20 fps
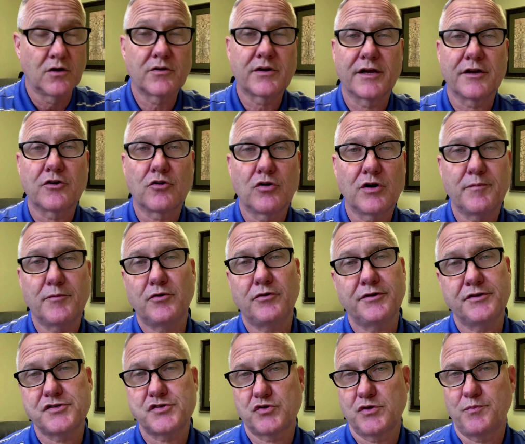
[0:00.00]
Okay,
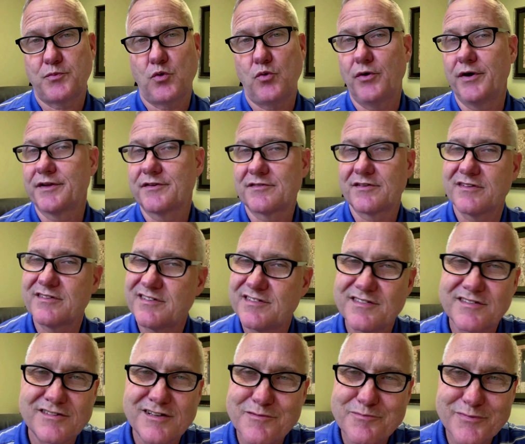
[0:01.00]
criminal history points. Now,
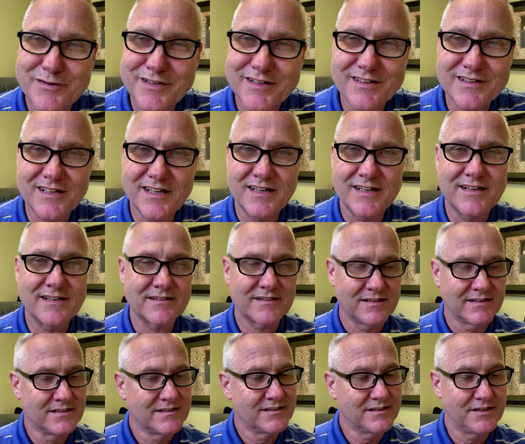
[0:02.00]
this is something
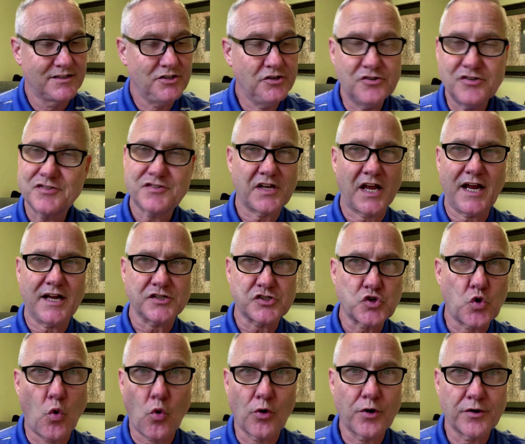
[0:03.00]
that you just
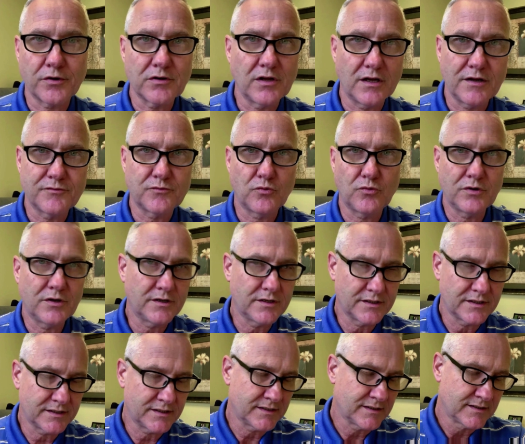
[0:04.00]
can't score your loved
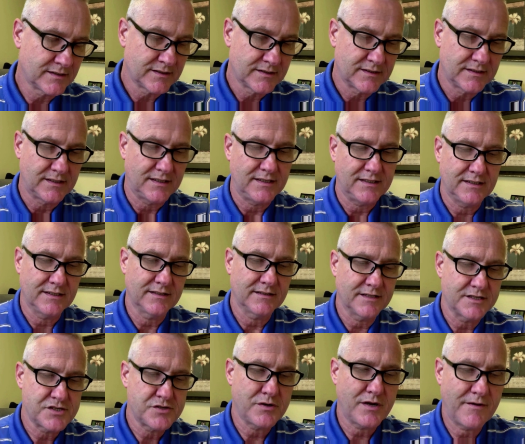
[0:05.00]
one
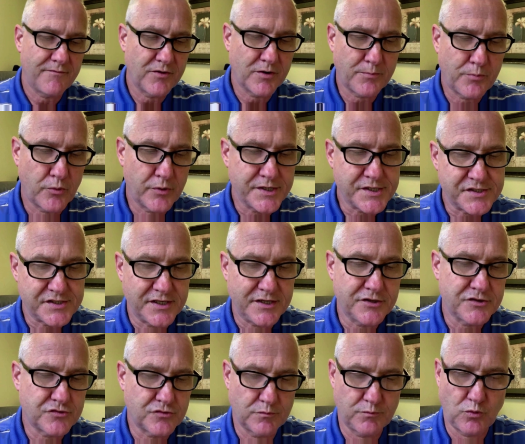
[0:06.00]
unless you have their
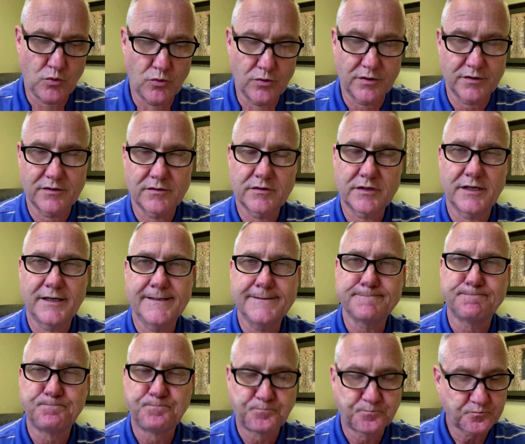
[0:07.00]
pre-sentence report,
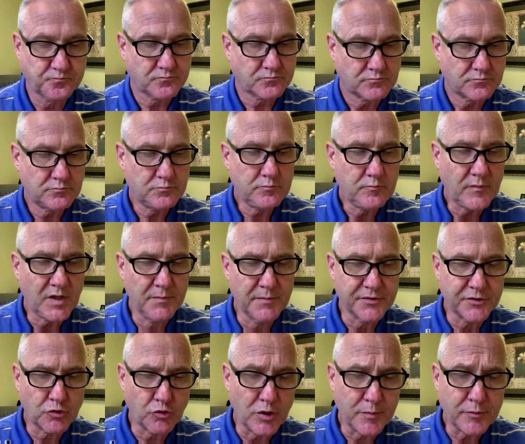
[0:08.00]
okay?
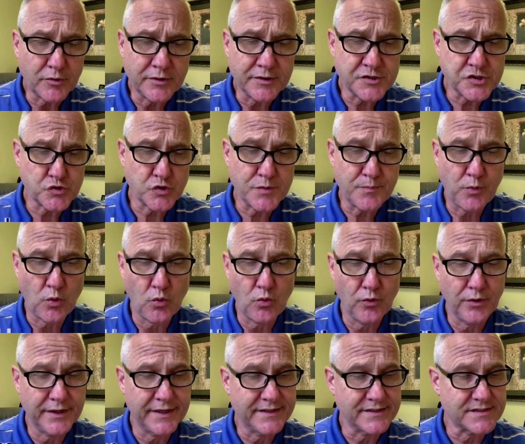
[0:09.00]
With the criminal history
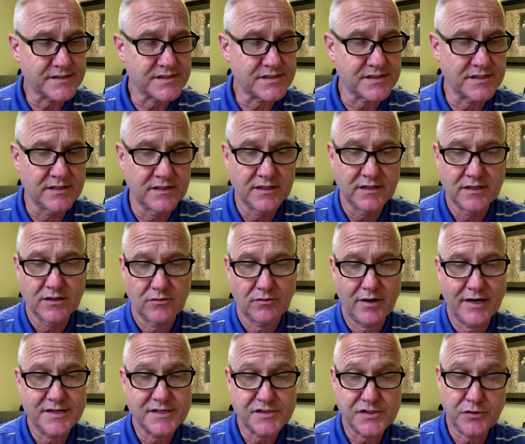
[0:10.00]
points,
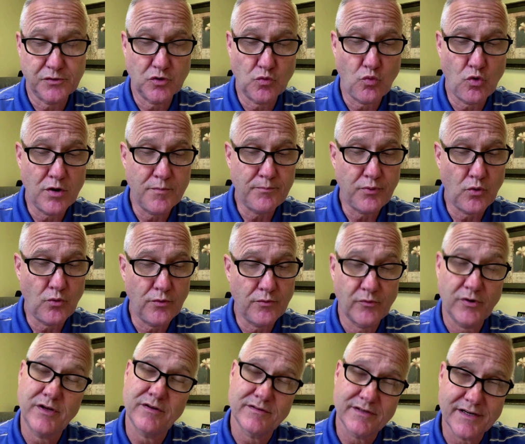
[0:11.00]
right, 0 to 1
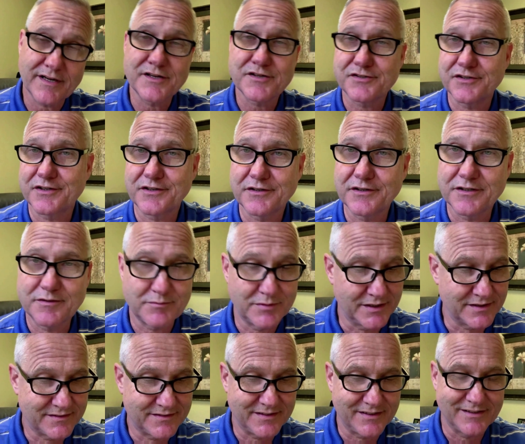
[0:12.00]
point, well, I guess you
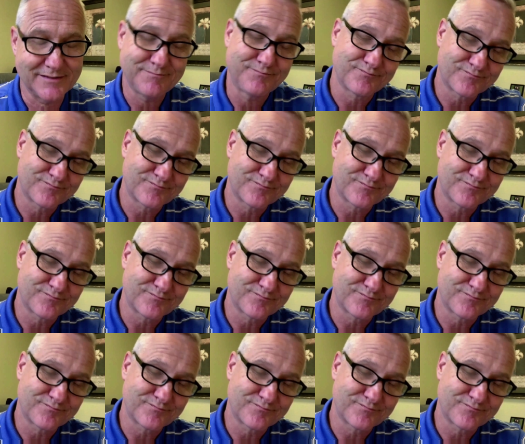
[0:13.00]
could, but